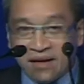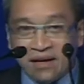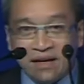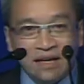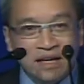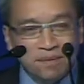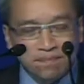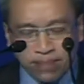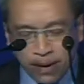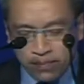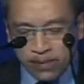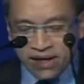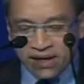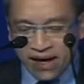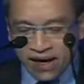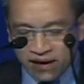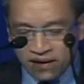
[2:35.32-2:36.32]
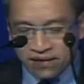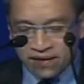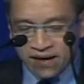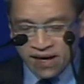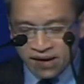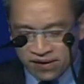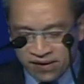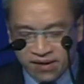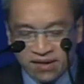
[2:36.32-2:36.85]
In public health
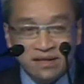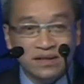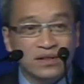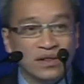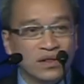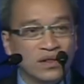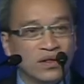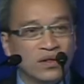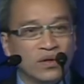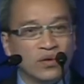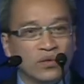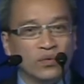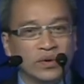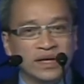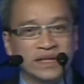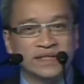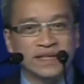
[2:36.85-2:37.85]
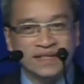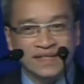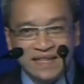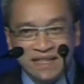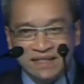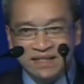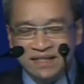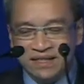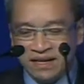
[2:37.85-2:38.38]
area, we
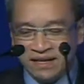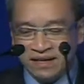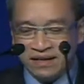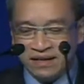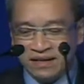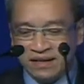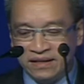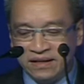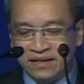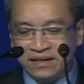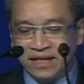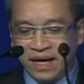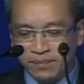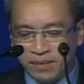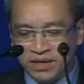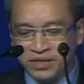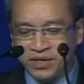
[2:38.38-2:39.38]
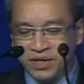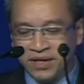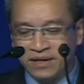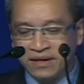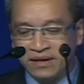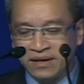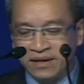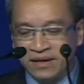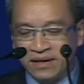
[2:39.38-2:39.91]
succeeded in
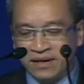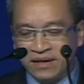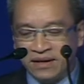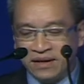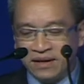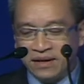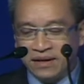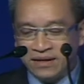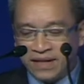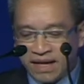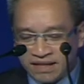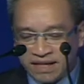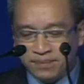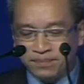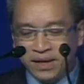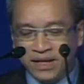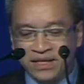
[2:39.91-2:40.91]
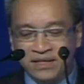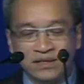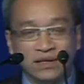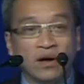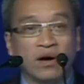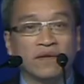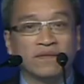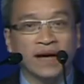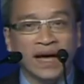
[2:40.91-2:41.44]
establishing a database
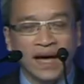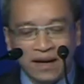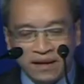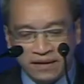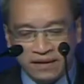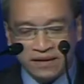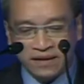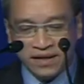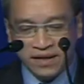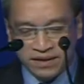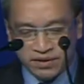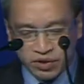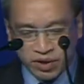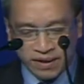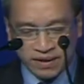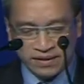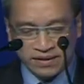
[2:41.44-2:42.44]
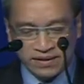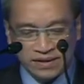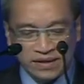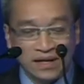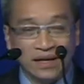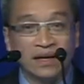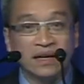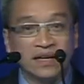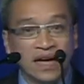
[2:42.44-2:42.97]
of health insurance
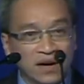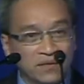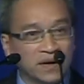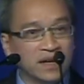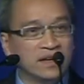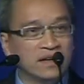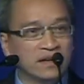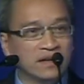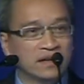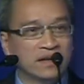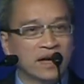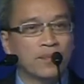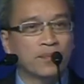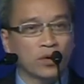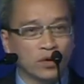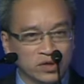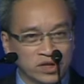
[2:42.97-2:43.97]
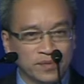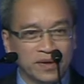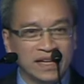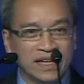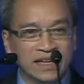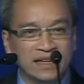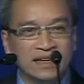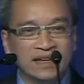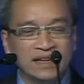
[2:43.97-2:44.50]
covering
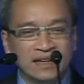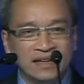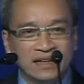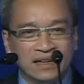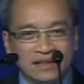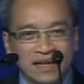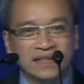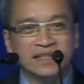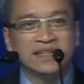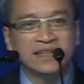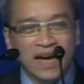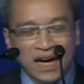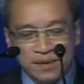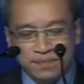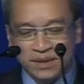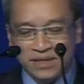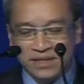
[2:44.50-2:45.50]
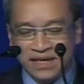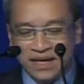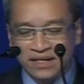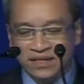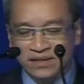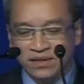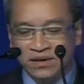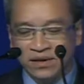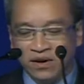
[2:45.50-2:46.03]
approximately 99%
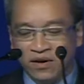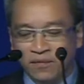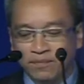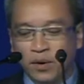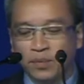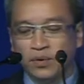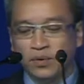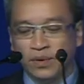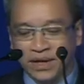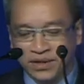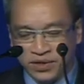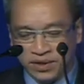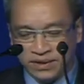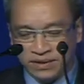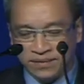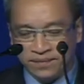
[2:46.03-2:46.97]
of population.